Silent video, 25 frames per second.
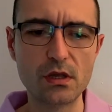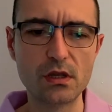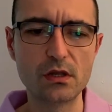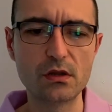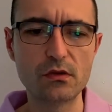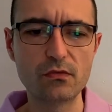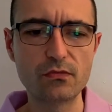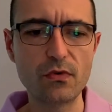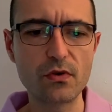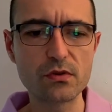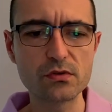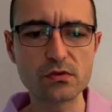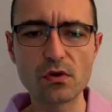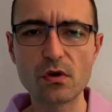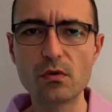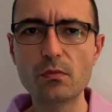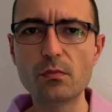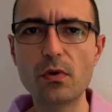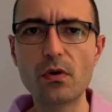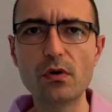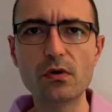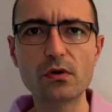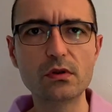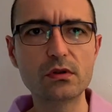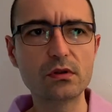The first
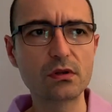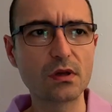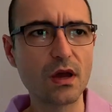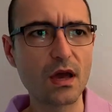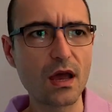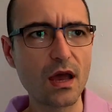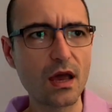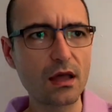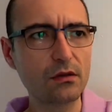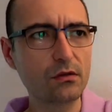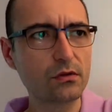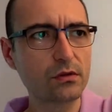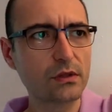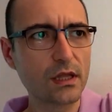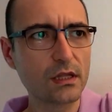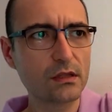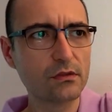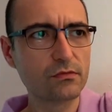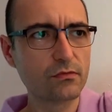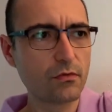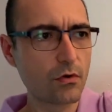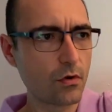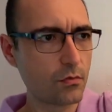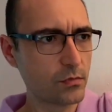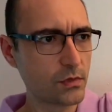component I looked
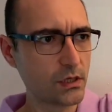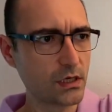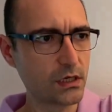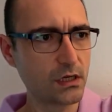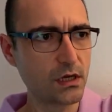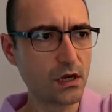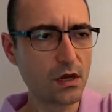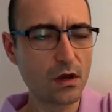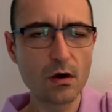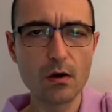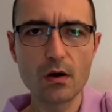at from the